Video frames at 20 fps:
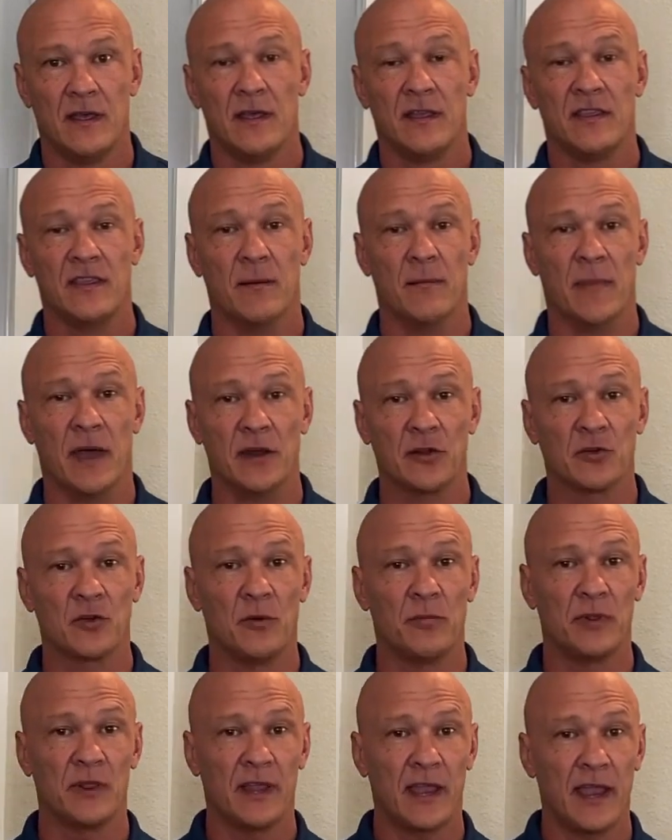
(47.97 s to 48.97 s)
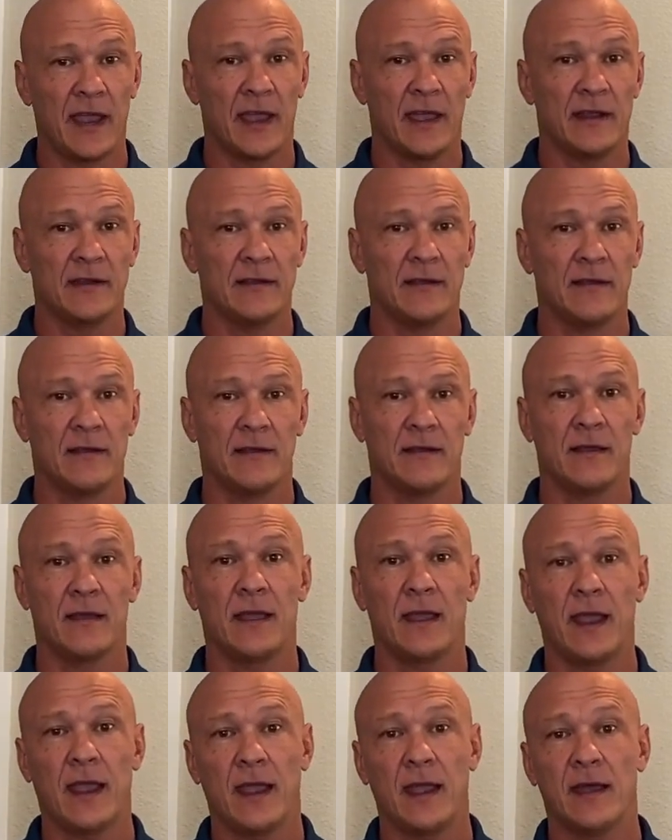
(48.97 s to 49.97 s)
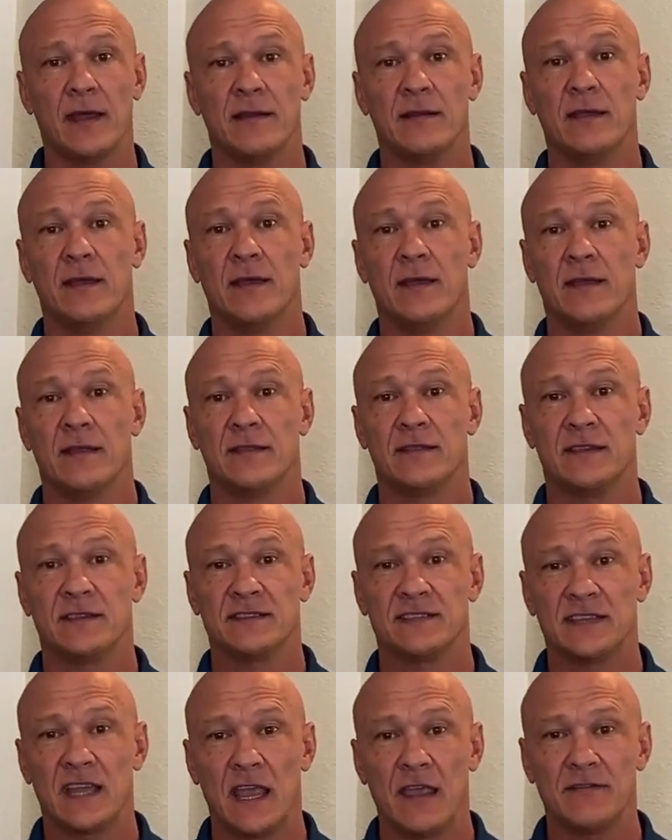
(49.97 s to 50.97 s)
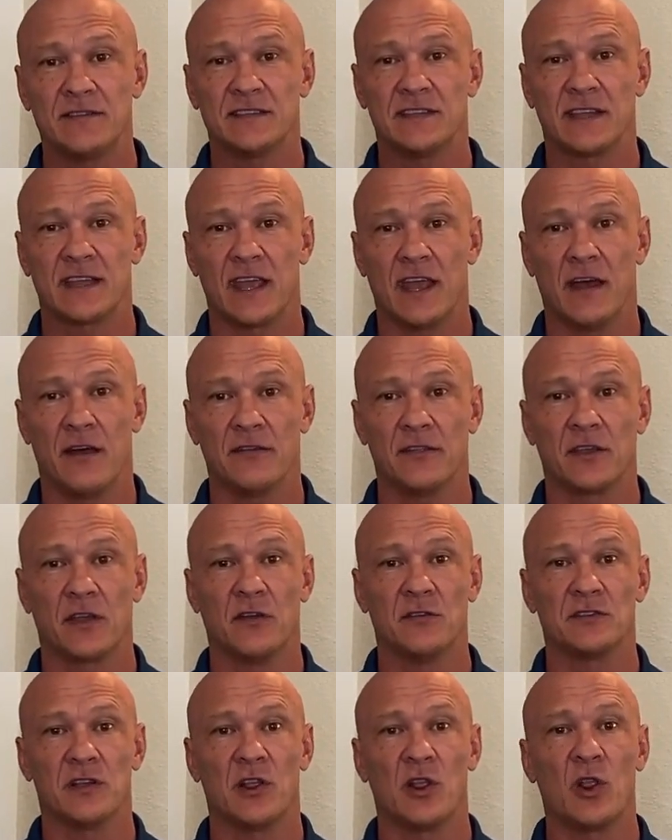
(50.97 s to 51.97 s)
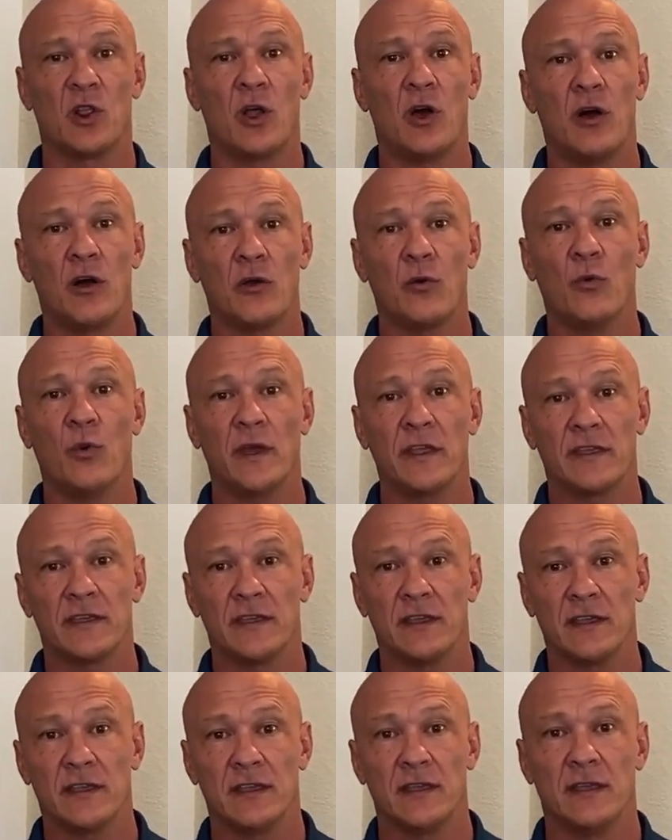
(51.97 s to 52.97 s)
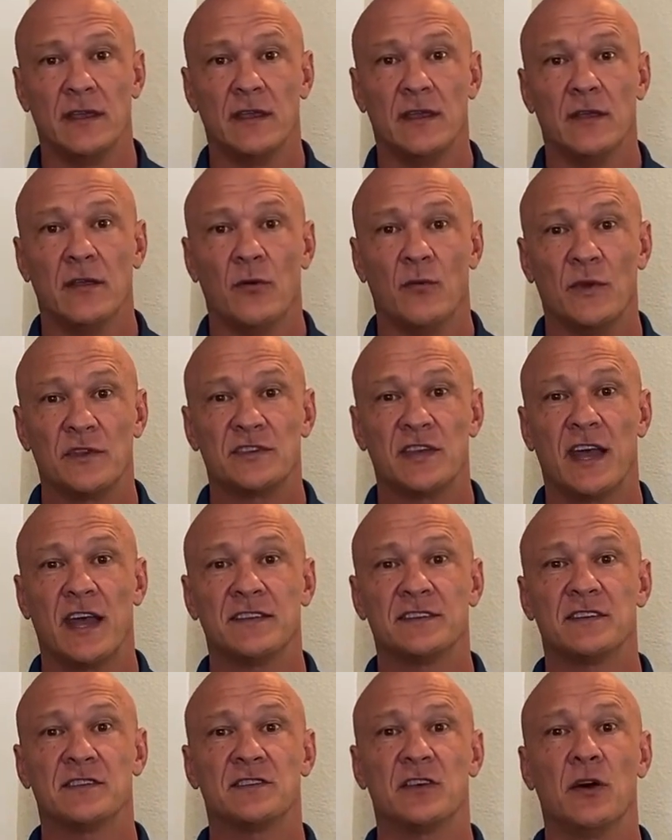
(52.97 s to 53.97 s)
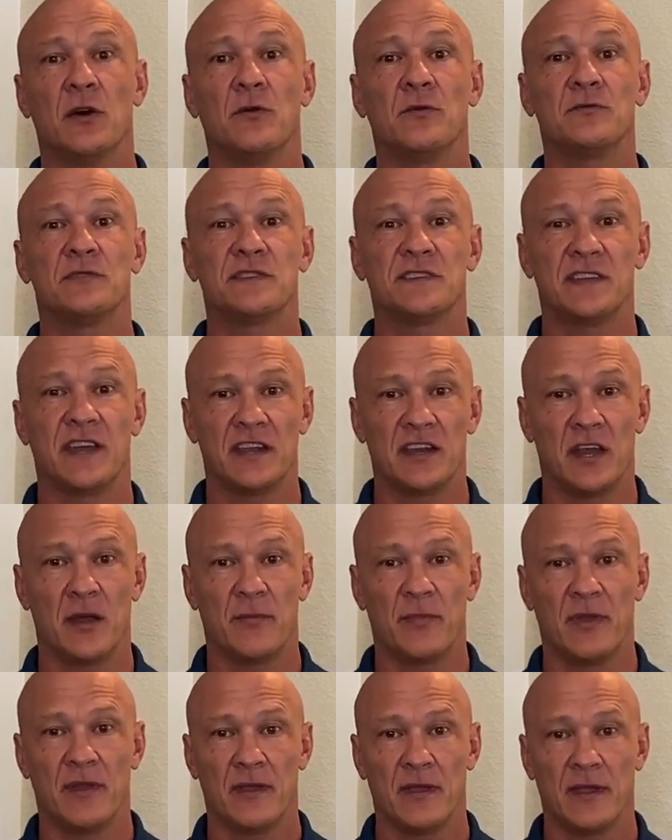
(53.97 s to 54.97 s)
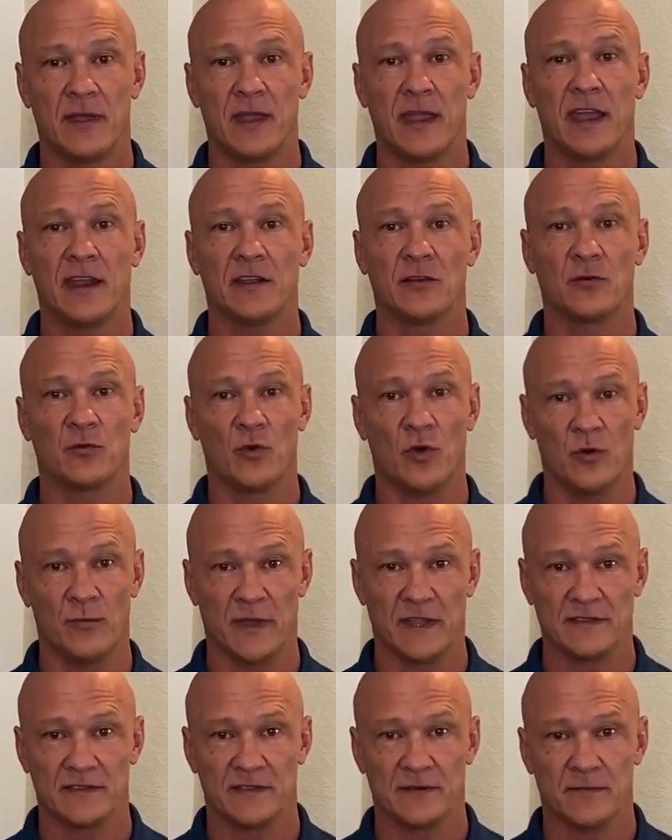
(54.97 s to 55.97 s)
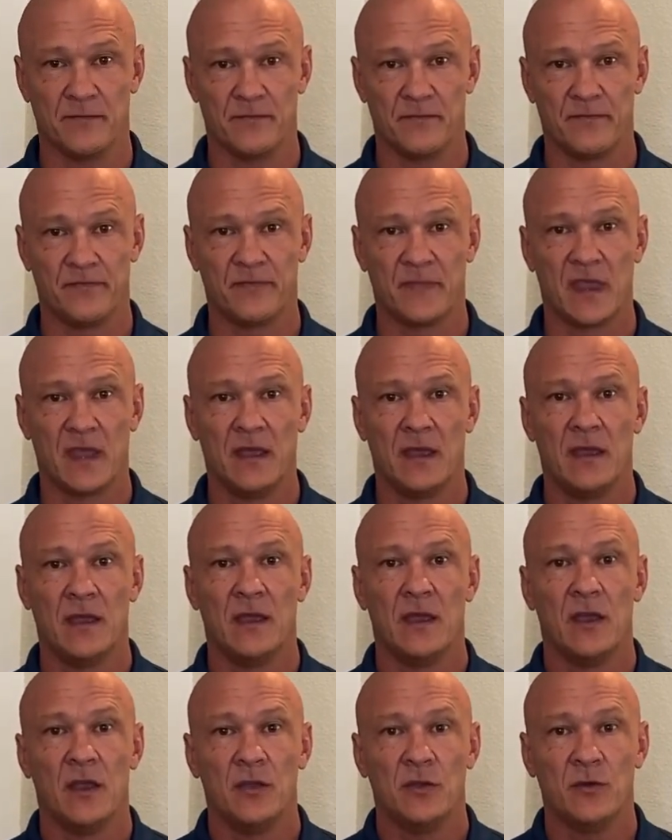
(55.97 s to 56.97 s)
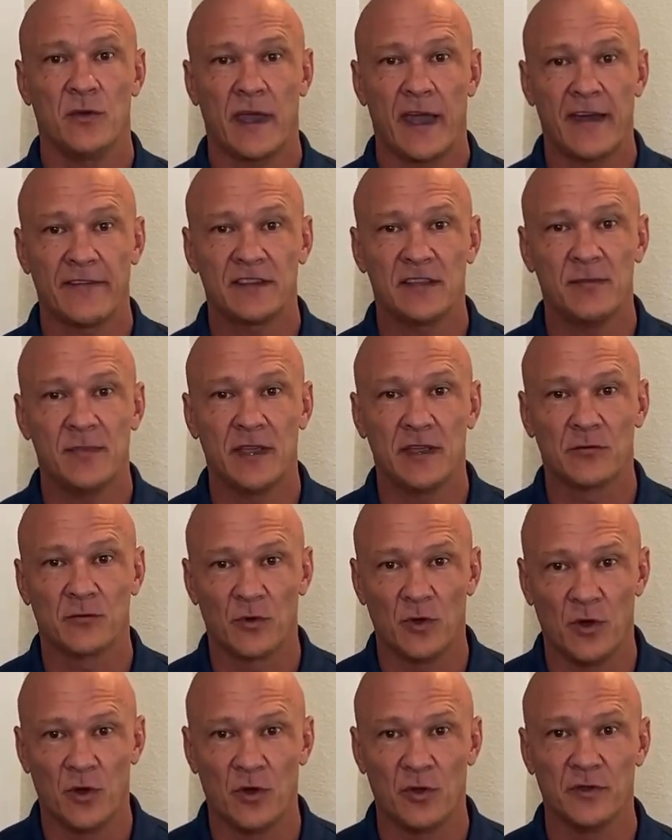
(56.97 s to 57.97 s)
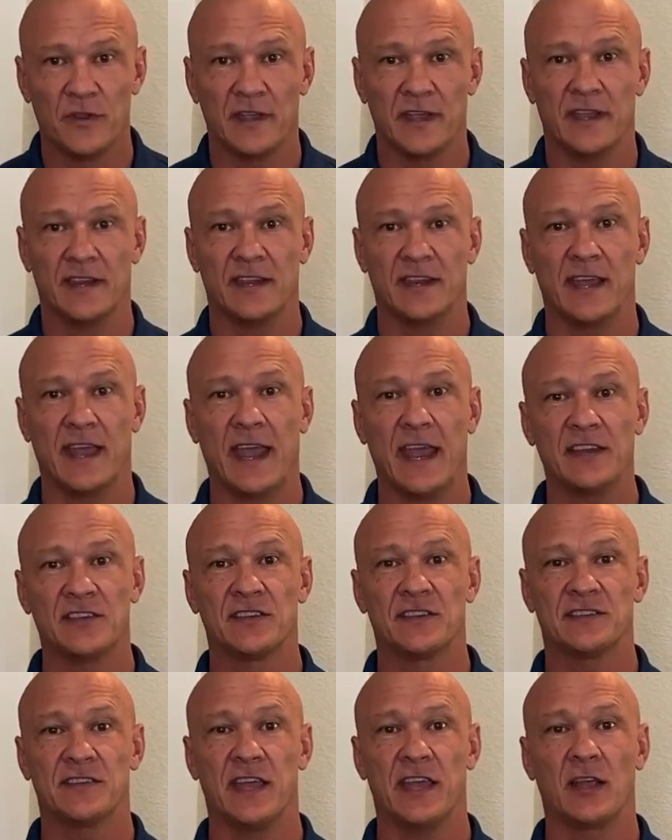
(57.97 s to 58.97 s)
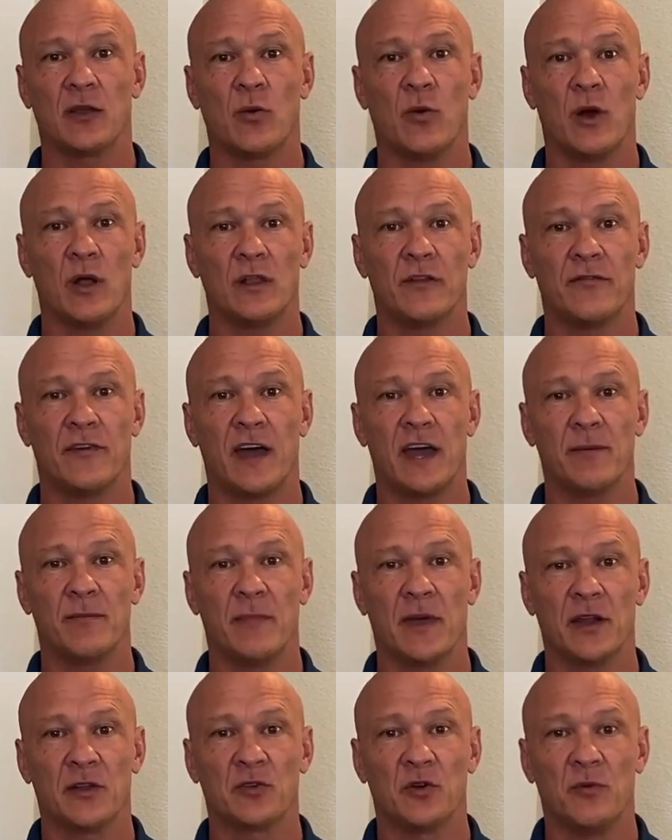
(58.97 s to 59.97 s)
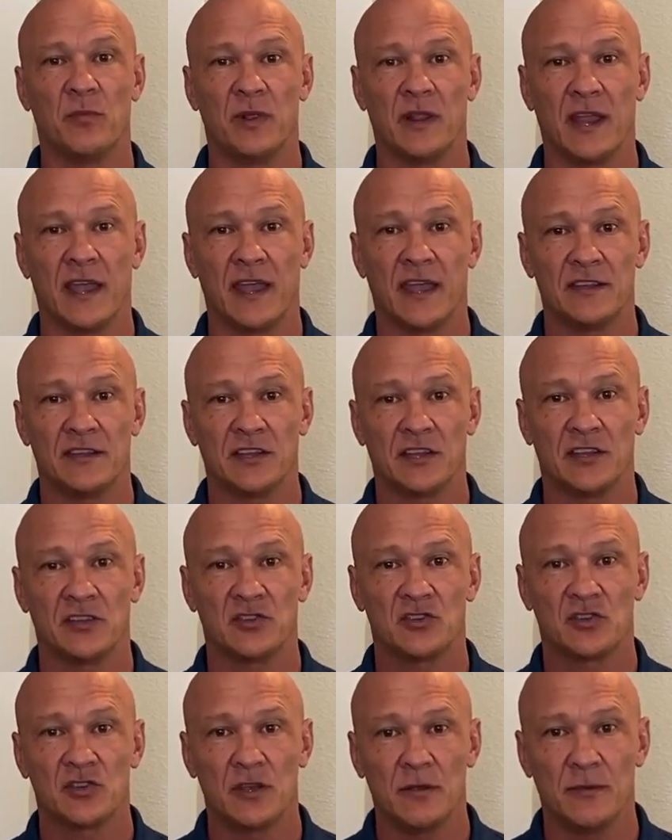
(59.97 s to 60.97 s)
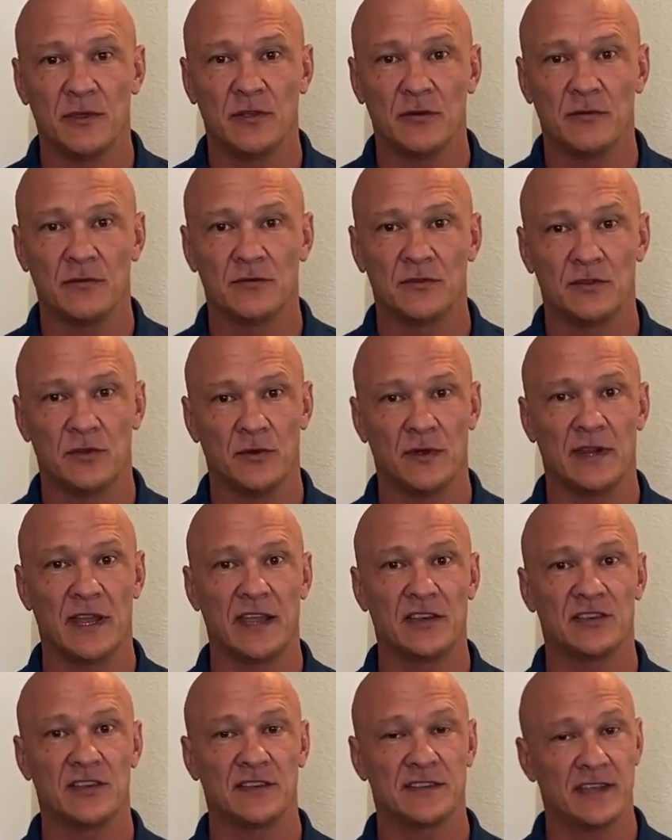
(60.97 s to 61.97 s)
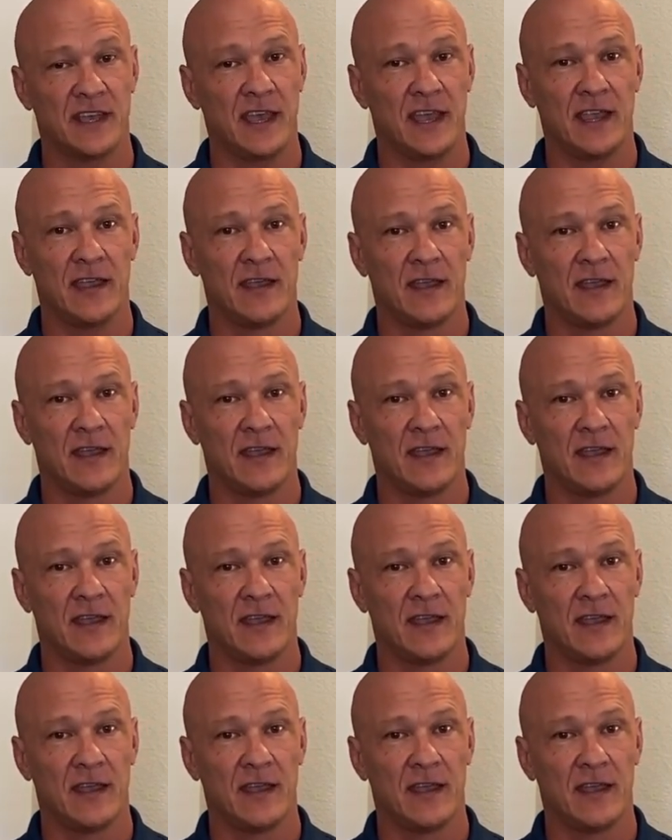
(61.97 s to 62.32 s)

the medical plan and the savings account that goes along with it, which has its own setup and enrollment. You have to be enrolled in an HSA qualified medical plan to contribute to an HSA.